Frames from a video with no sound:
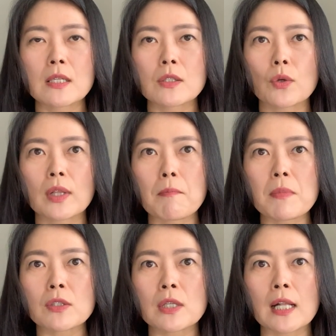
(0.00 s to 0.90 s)
So let
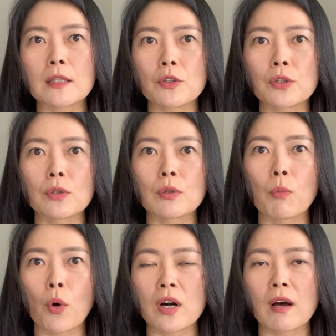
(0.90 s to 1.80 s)
me tell you
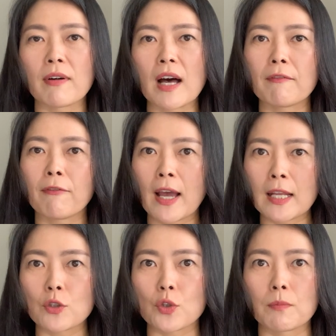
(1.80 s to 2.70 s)
more about
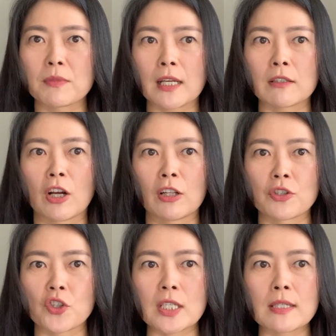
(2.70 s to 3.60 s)
phytosome
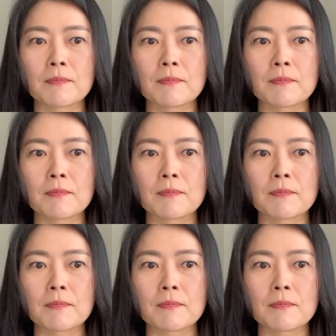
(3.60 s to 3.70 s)
technology.